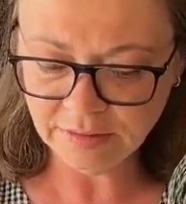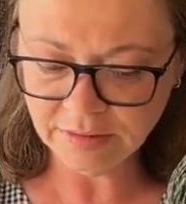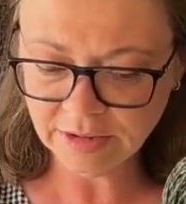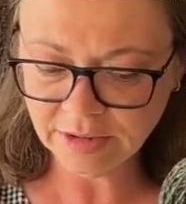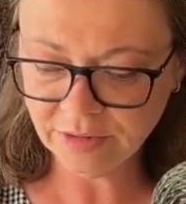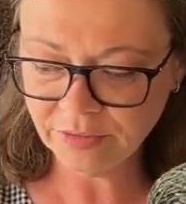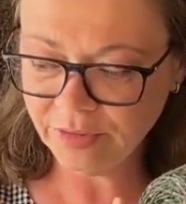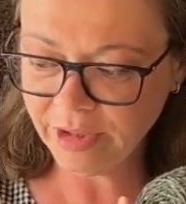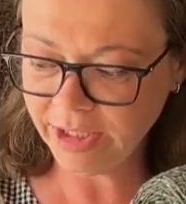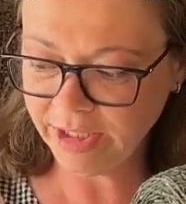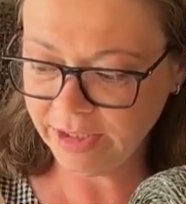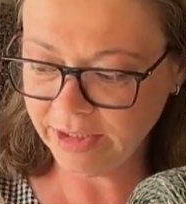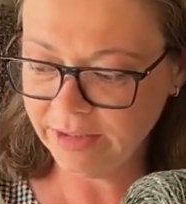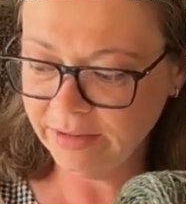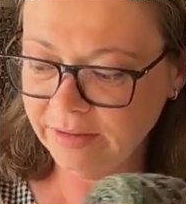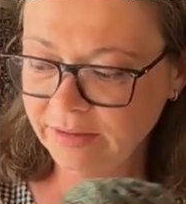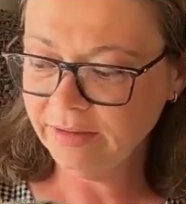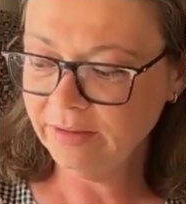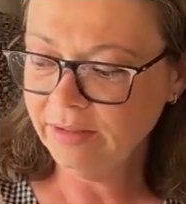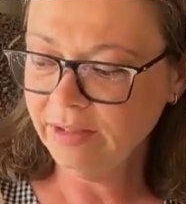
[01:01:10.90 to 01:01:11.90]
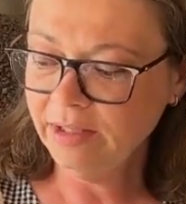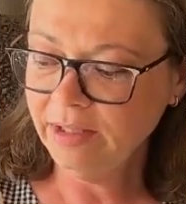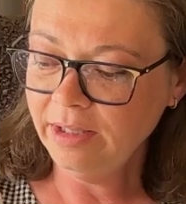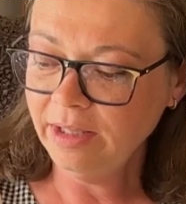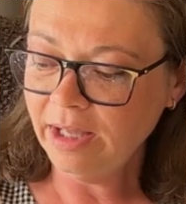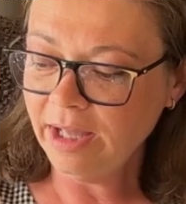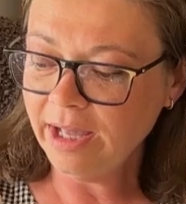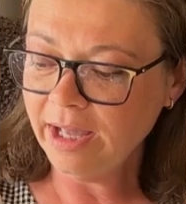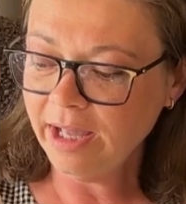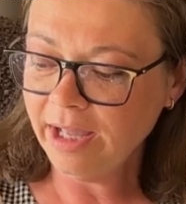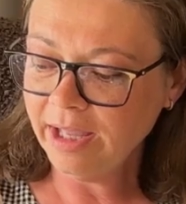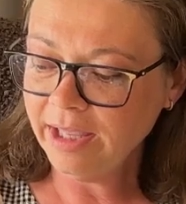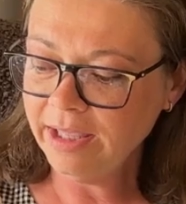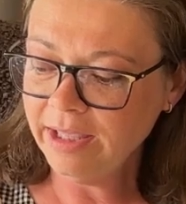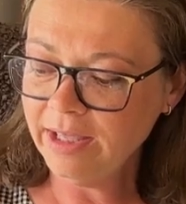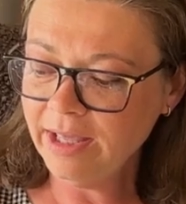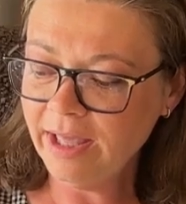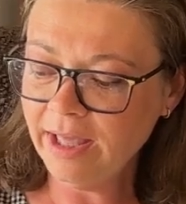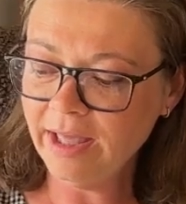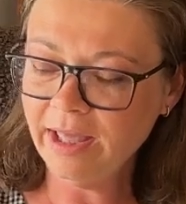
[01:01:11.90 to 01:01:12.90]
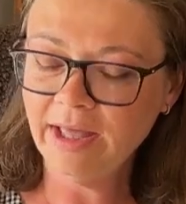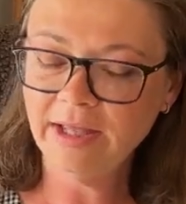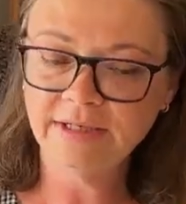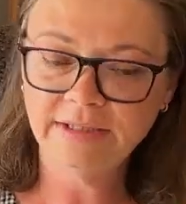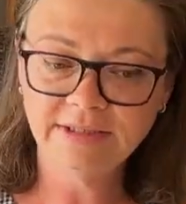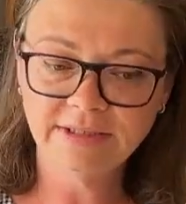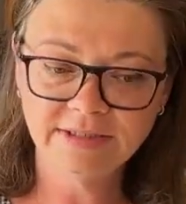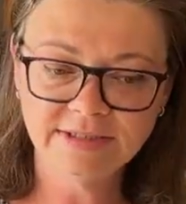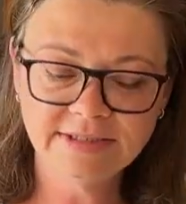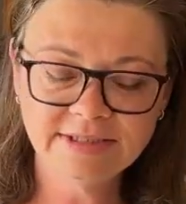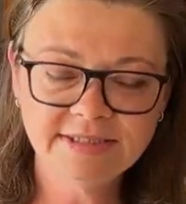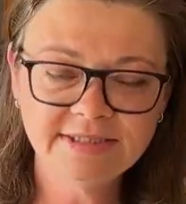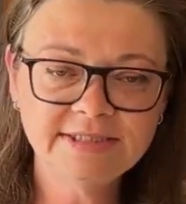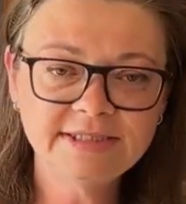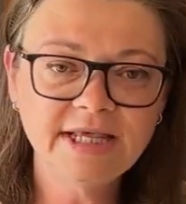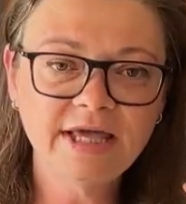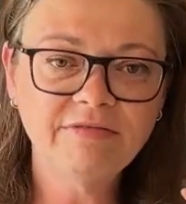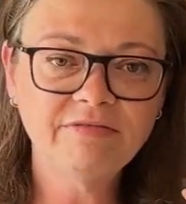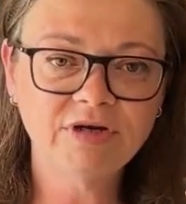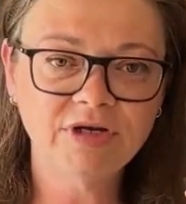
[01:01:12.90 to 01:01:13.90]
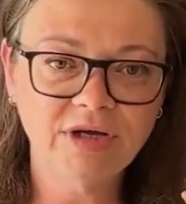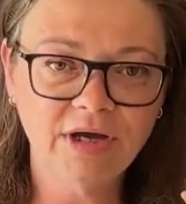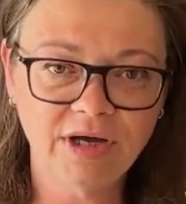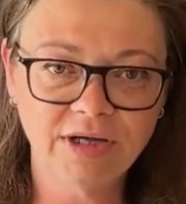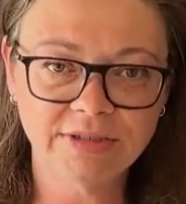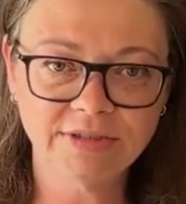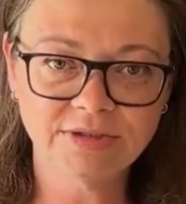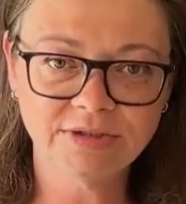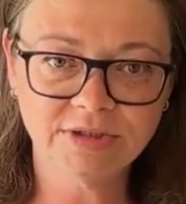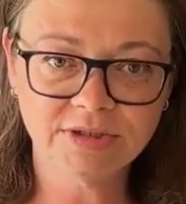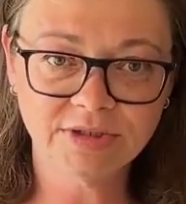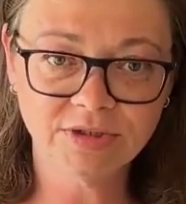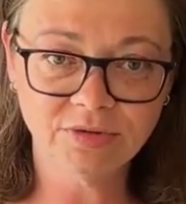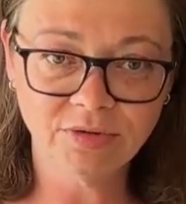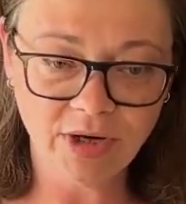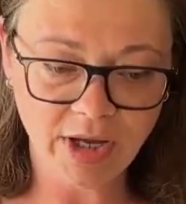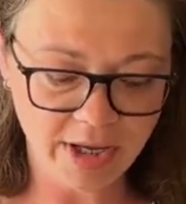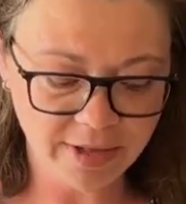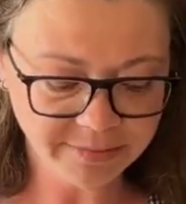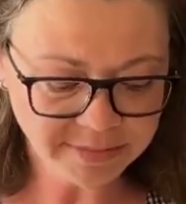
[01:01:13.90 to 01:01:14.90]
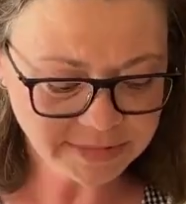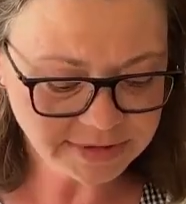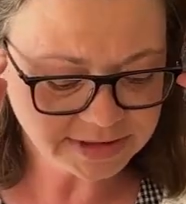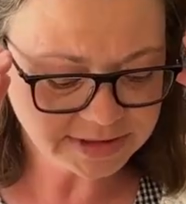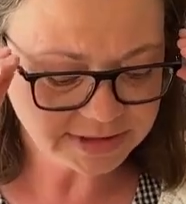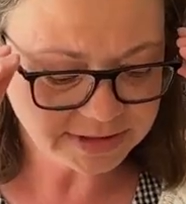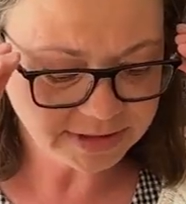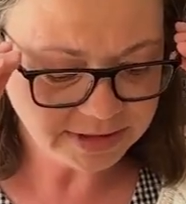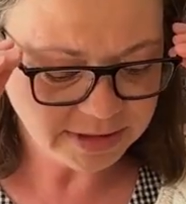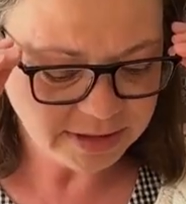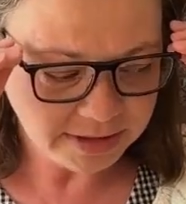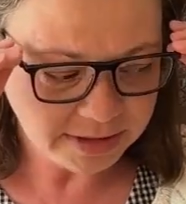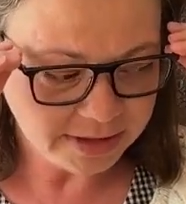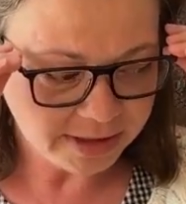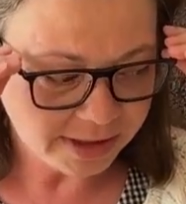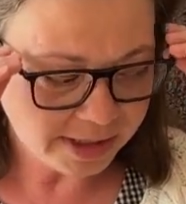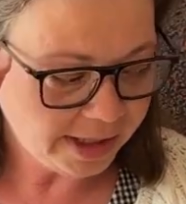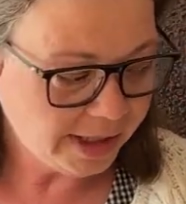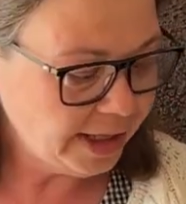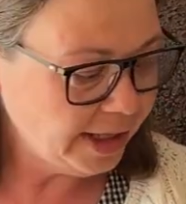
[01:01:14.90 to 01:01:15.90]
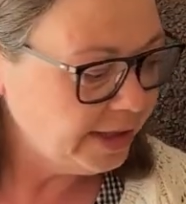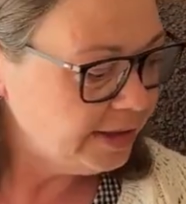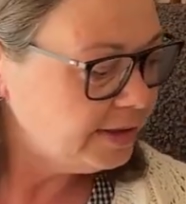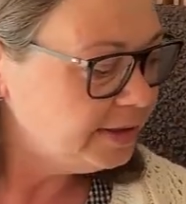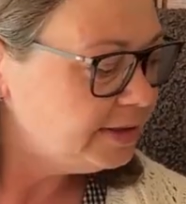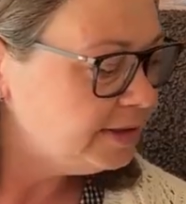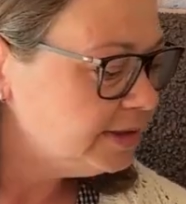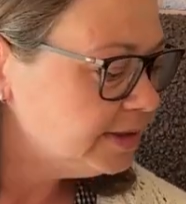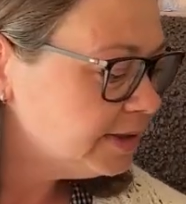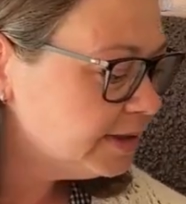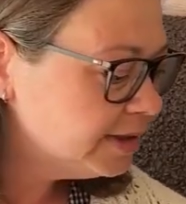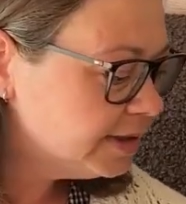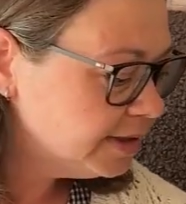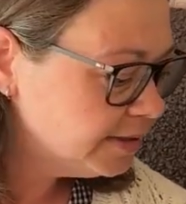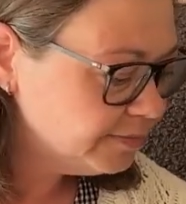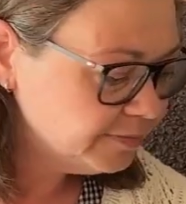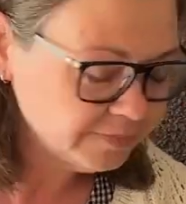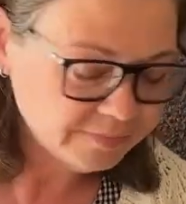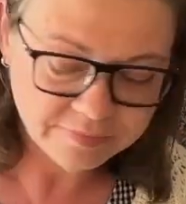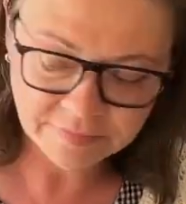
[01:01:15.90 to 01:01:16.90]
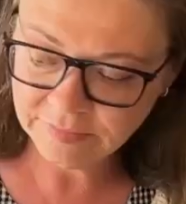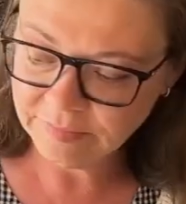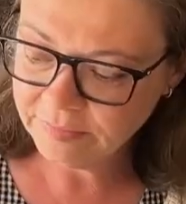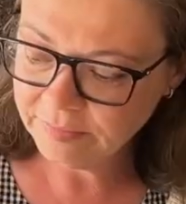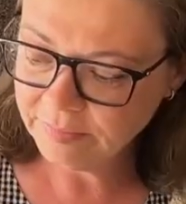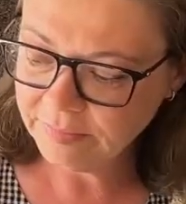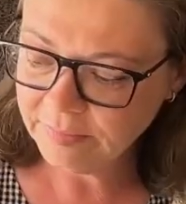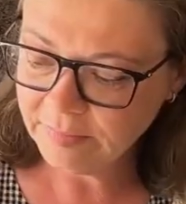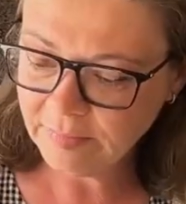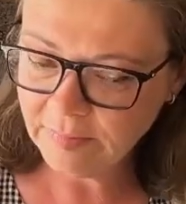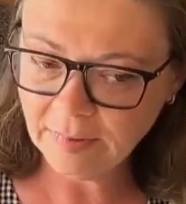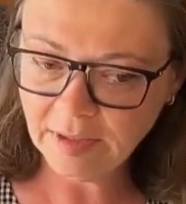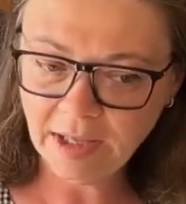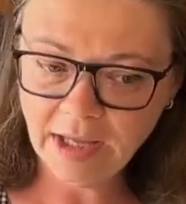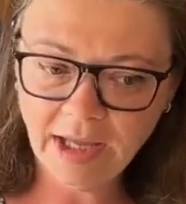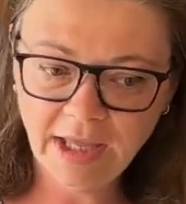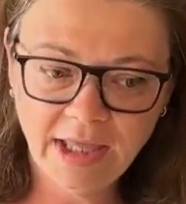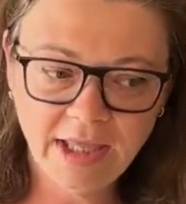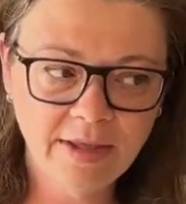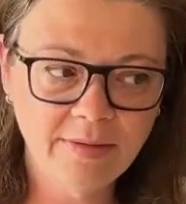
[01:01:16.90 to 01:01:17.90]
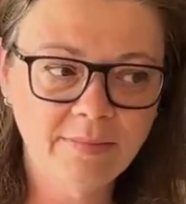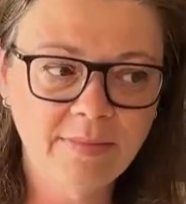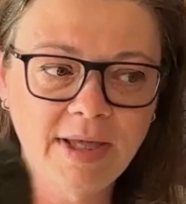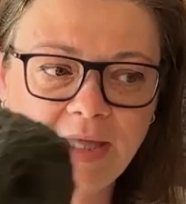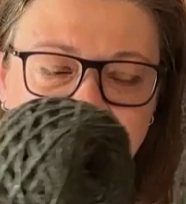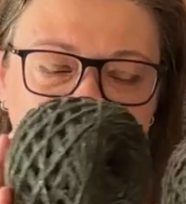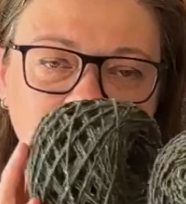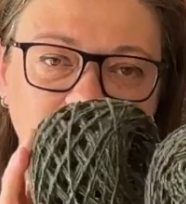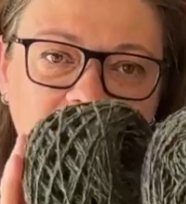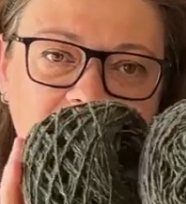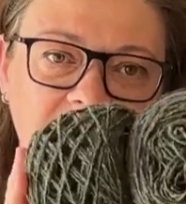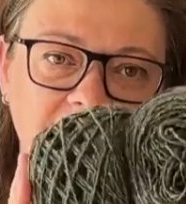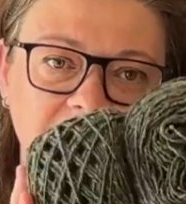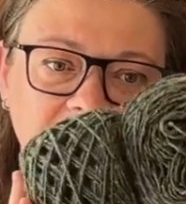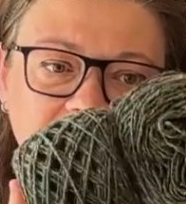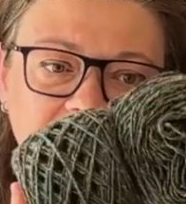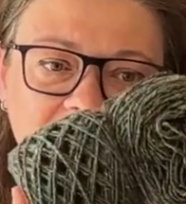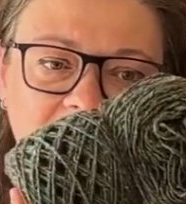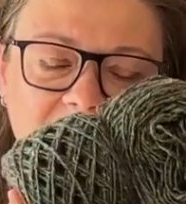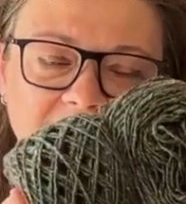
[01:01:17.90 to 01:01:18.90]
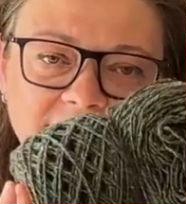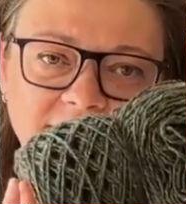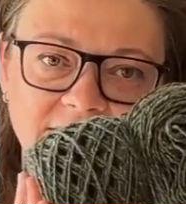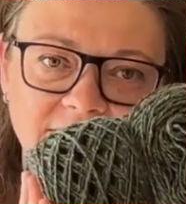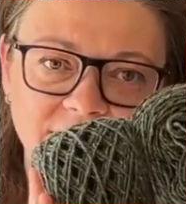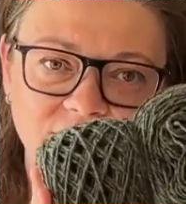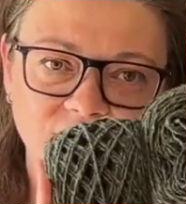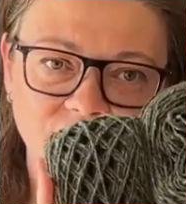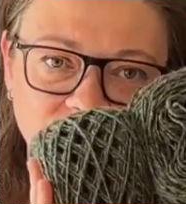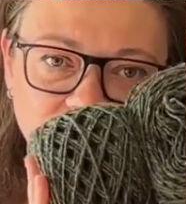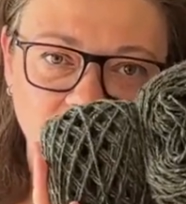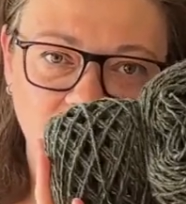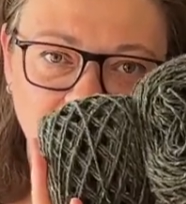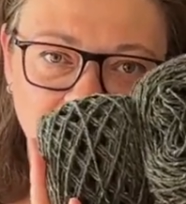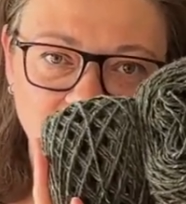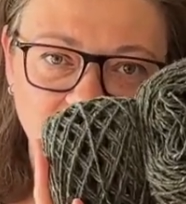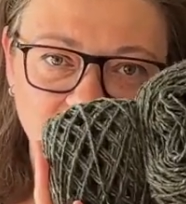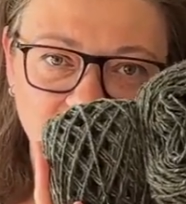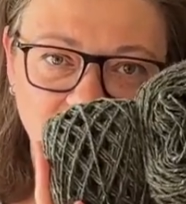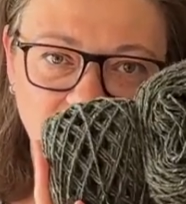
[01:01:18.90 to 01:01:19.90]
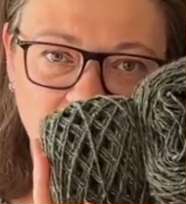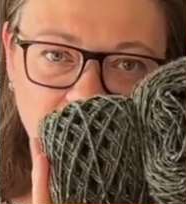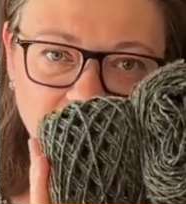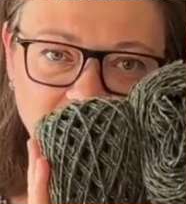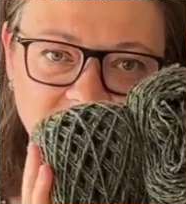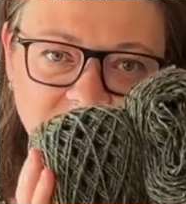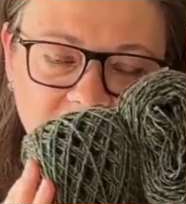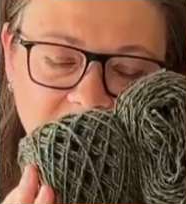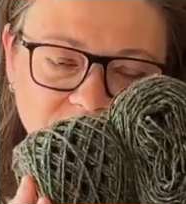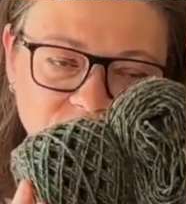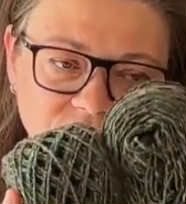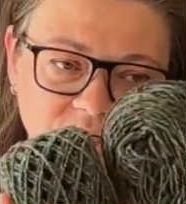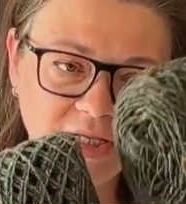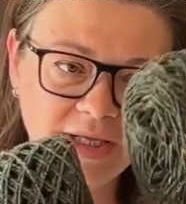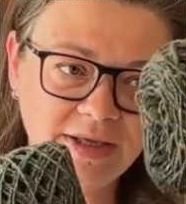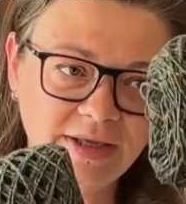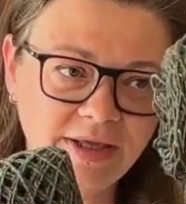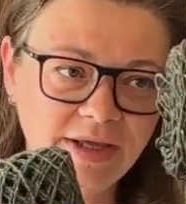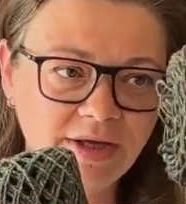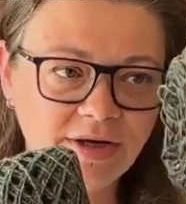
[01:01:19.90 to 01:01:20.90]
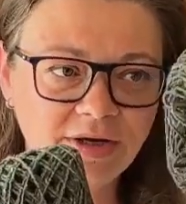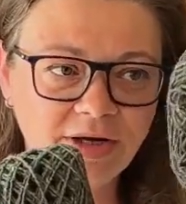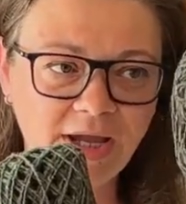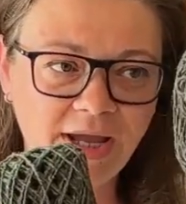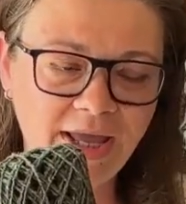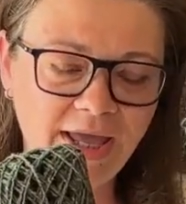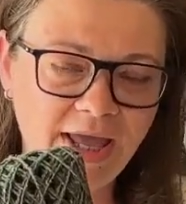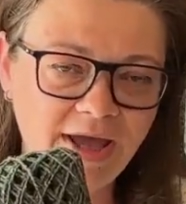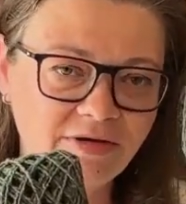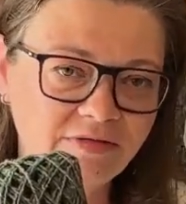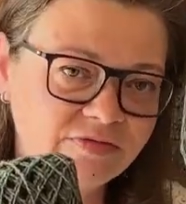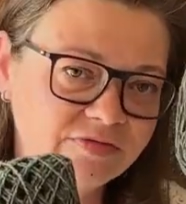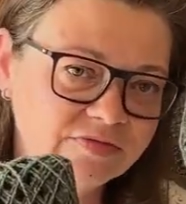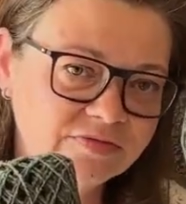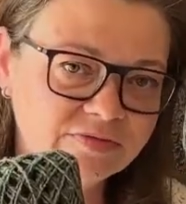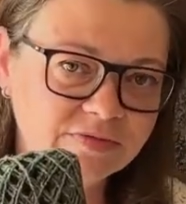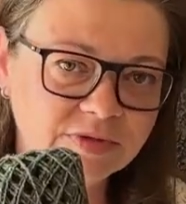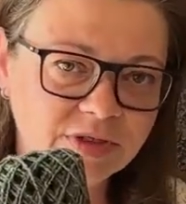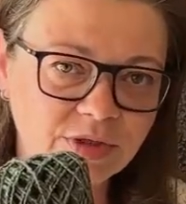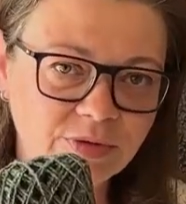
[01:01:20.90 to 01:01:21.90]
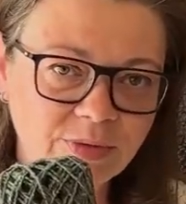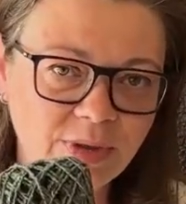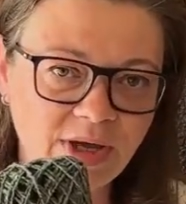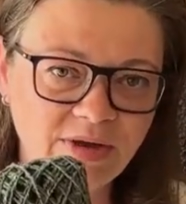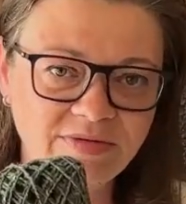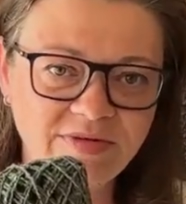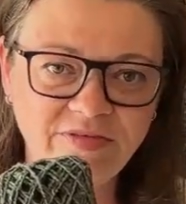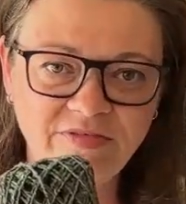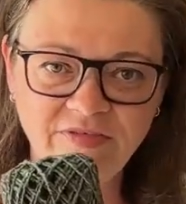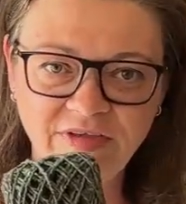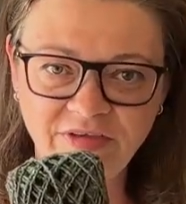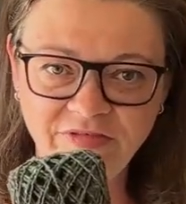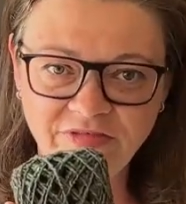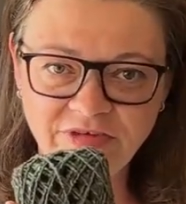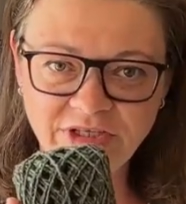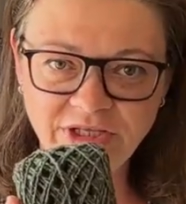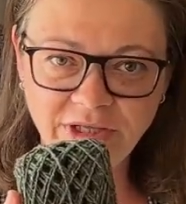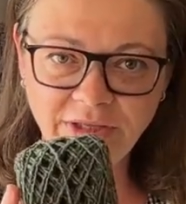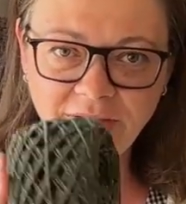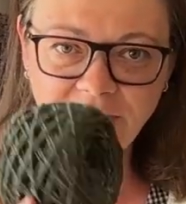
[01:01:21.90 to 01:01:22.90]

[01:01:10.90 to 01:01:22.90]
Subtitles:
green. I had 700 grams, and I am at my last 200 grams. Actually, here I have around 50